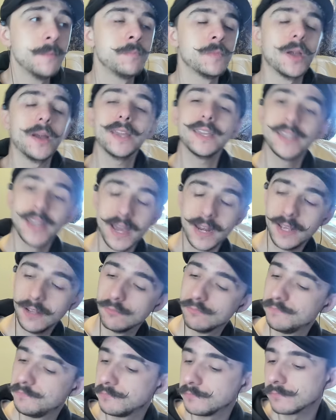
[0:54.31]
Now, I get
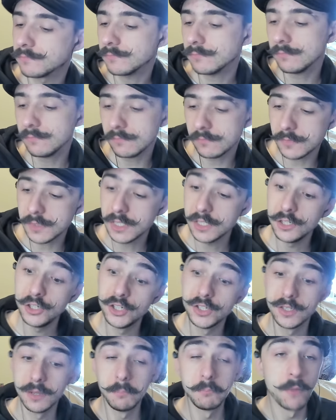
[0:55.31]
it
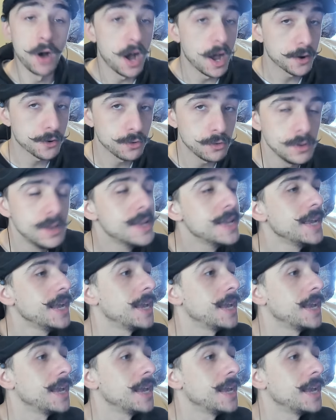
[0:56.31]
she's a model